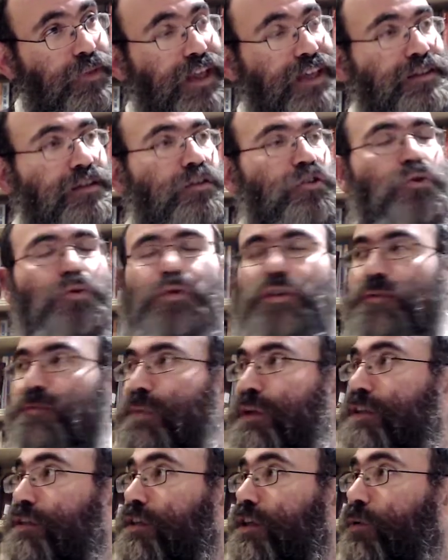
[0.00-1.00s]
That's a too
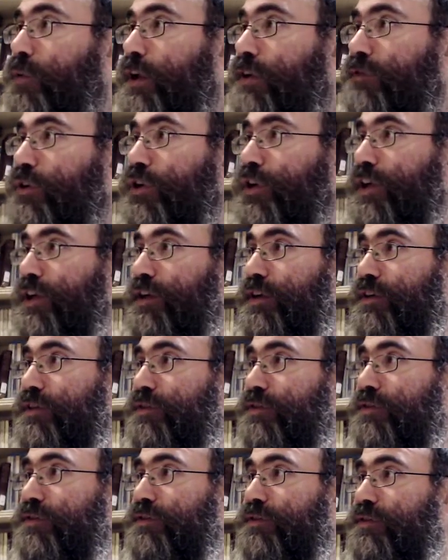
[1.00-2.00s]
simplistic way of looking at it.
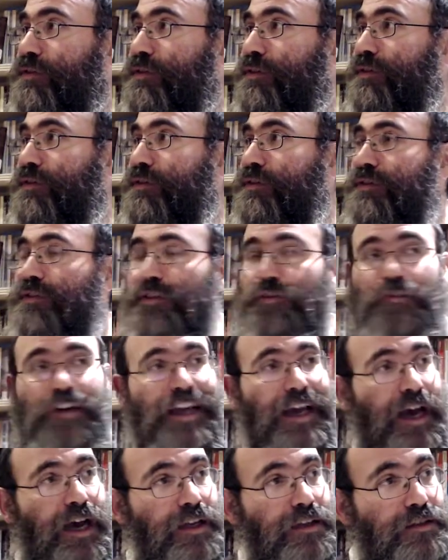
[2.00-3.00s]
The
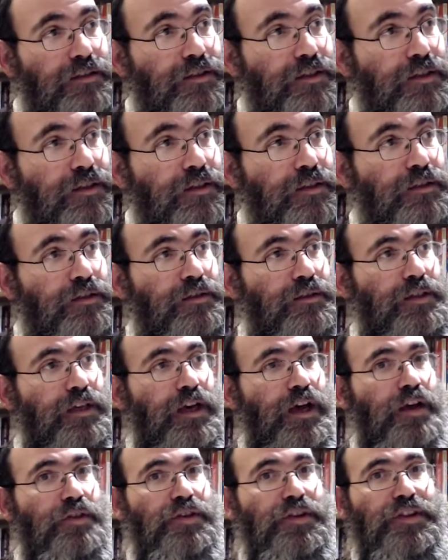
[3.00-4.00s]
reality is
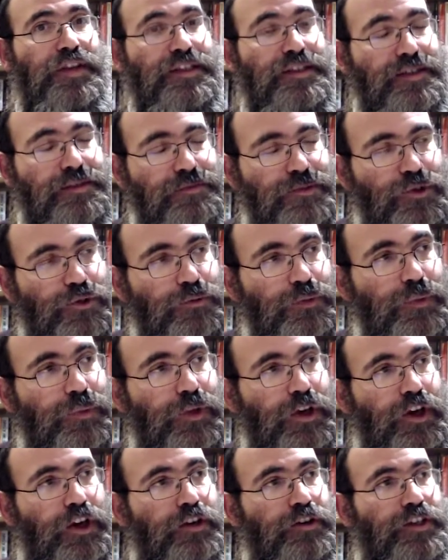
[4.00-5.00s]
that there's tzimtzumim in
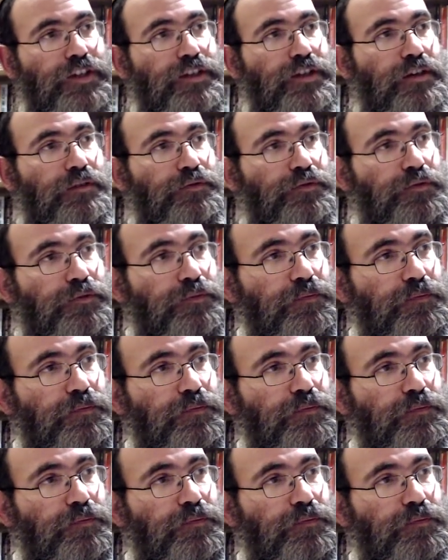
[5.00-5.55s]
the Oir itself.